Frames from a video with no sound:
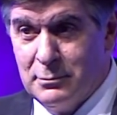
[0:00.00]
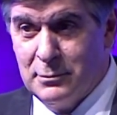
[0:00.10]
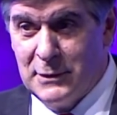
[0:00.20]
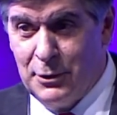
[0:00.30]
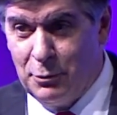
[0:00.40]

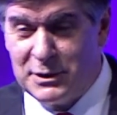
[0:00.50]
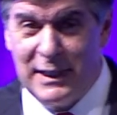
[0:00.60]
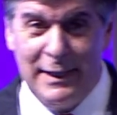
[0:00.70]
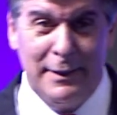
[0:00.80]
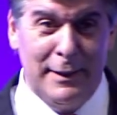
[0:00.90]
No one's
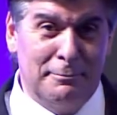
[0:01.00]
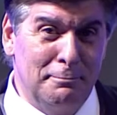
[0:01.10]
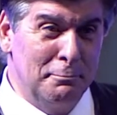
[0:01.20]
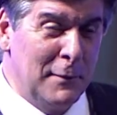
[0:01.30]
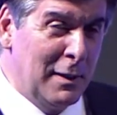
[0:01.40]
dated here.
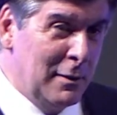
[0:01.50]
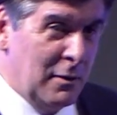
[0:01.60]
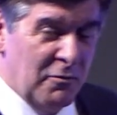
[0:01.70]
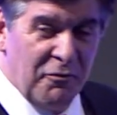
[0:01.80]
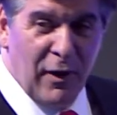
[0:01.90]

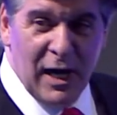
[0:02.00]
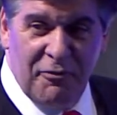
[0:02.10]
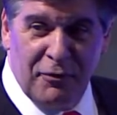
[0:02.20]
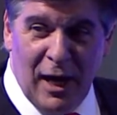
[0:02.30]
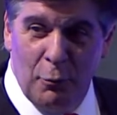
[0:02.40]

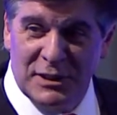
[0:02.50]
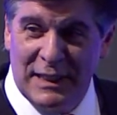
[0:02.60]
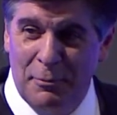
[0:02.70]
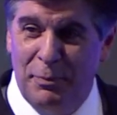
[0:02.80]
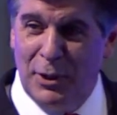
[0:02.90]
Firefly was the
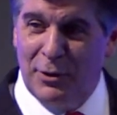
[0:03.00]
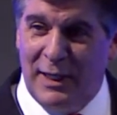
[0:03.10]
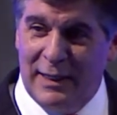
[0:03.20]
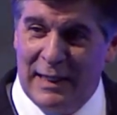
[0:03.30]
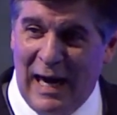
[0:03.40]

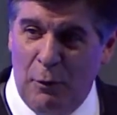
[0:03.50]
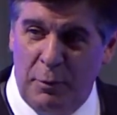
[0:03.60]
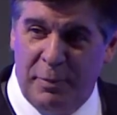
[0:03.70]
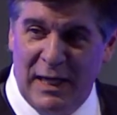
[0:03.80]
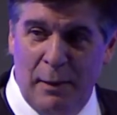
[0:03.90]
ability that I would
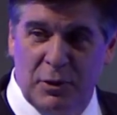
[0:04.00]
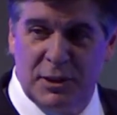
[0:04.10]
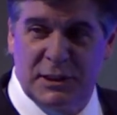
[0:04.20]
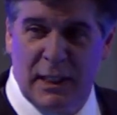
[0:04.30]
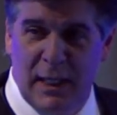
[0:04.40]
be able to
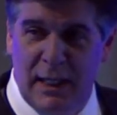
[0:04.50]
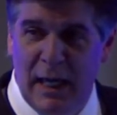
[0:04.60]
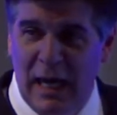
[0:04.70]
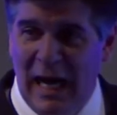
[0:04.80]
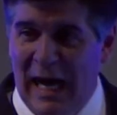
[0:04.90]
say,
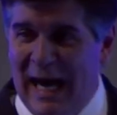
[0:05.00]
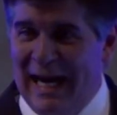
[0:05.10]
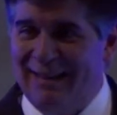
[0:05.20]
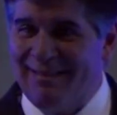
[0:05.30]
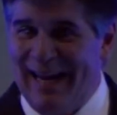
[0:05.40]

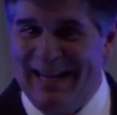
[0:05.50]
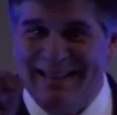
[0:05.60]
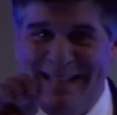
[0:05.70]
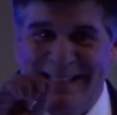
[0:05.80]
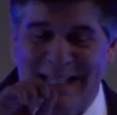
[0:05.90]
I like
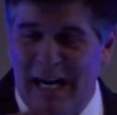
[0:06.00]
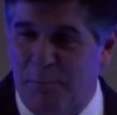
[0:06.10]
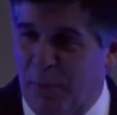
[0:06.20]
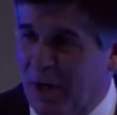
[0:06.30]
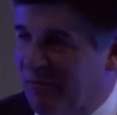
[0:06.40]
these type
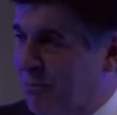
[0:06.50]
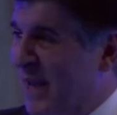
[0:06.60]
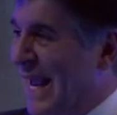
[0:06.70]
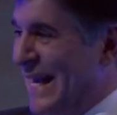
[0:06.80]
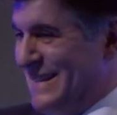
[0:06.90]
of
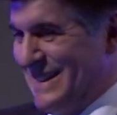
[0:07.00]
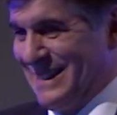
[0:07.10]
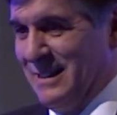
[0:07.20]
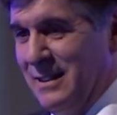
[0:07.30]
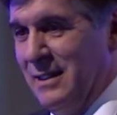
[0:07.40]
pants,
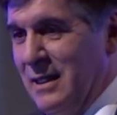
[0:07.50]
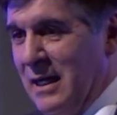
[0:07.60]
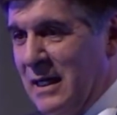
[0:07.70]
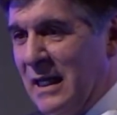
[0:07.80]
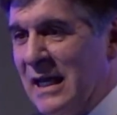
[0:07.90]

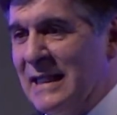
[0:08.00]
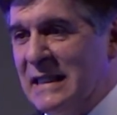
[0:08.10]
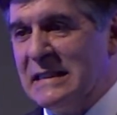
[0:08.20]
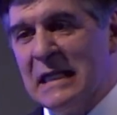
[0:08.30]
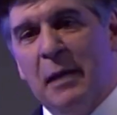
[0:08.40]
and I like these
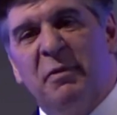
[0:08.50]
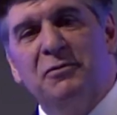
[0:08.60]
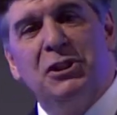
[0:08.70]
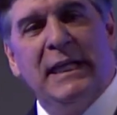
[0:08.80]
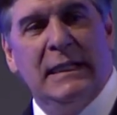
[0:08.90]
type of
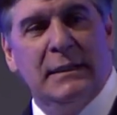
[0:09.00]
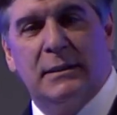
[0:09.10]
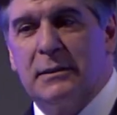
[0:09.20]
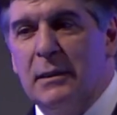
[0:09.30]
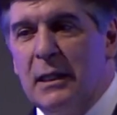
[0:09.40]

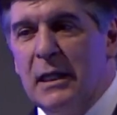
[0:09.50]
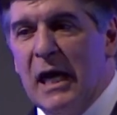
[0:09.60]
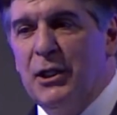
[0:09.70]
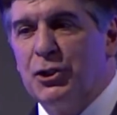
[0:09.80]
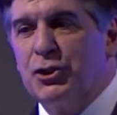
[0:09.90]
jeans.
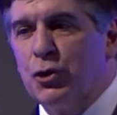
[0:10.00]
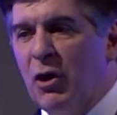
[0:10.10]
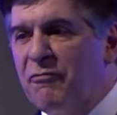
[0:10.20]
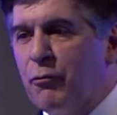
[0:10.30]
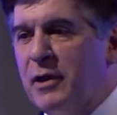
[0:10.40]
And the
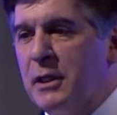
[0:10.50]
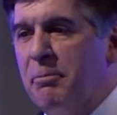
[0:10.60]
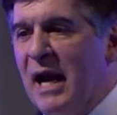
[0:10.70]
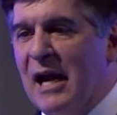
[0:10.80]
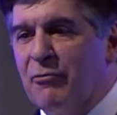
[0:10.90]
software in the
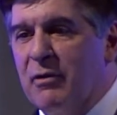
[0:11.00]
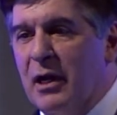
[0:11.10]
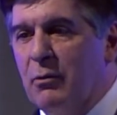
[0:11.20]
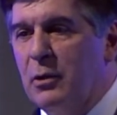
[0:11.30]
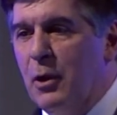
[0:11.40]

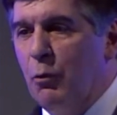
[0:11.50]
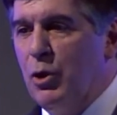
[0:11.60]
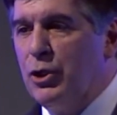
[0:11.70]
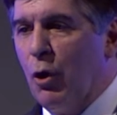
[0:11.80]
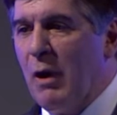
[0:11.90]
background
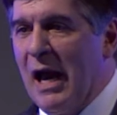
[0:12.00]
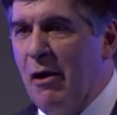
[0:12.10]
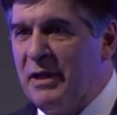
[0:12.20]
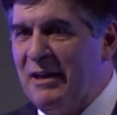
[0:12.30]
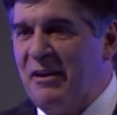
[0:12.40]
would go
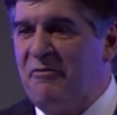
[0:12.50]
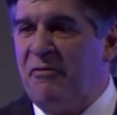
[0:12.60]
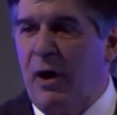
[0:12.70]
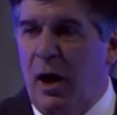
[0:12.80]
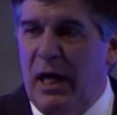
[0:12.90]
out and
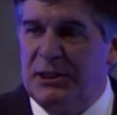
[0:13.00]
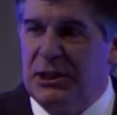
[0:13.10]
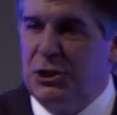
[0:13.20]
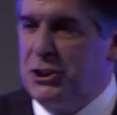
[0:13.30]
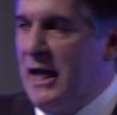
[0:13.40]
advise and
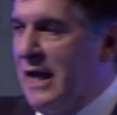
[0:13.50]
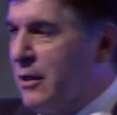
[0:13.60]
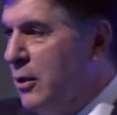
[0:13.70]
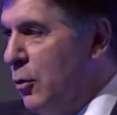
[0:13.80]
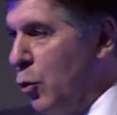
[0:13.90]
check
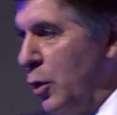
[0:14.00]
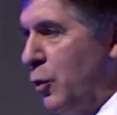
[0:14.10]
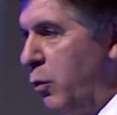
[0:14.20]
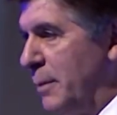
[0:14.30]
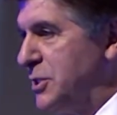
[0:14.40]
all the
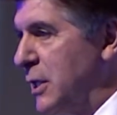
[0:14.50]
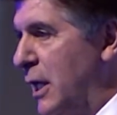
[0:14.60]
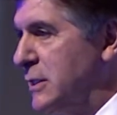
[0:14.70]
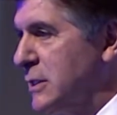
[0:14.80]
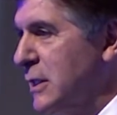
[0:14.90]

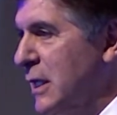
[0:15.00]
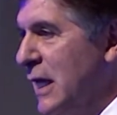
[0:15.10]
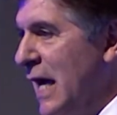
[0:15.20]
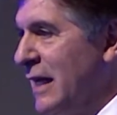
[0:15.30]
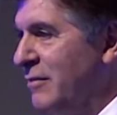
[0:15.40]
websites
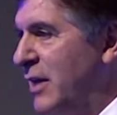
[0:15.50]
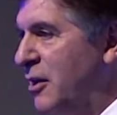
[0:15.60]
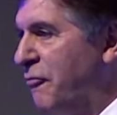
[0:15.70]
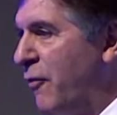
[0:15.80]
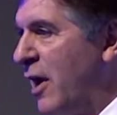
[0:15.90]
and
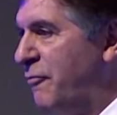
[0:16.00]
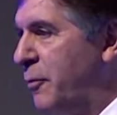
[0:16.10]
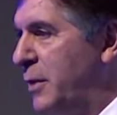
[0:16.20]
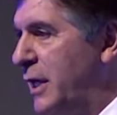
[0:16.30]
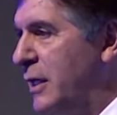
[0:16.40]
identify for
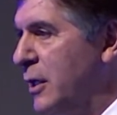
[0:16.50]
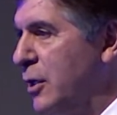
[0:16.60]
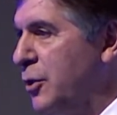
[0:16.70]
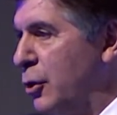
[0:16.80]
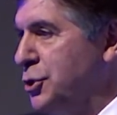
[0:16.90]
me
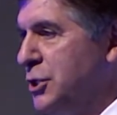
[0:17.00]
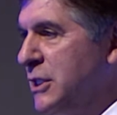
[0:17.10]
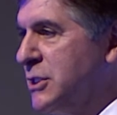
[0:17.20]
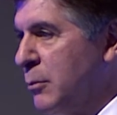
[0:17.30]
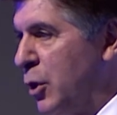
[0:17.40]
those
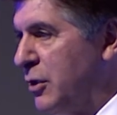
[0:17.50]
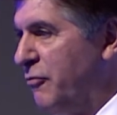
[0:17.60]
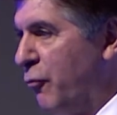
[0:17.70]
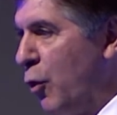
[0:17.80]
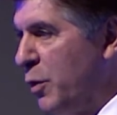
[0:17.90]
jeans I'm looking
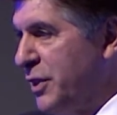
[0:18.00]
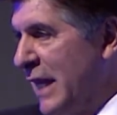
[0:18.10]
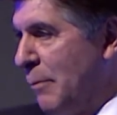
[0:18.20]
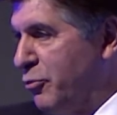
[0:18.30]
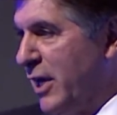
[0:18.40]
for within
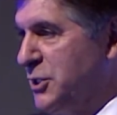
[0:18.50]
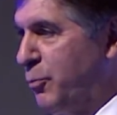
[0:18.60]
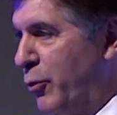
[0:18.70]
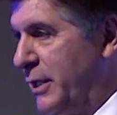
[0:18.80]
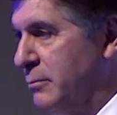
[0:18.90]
that price point.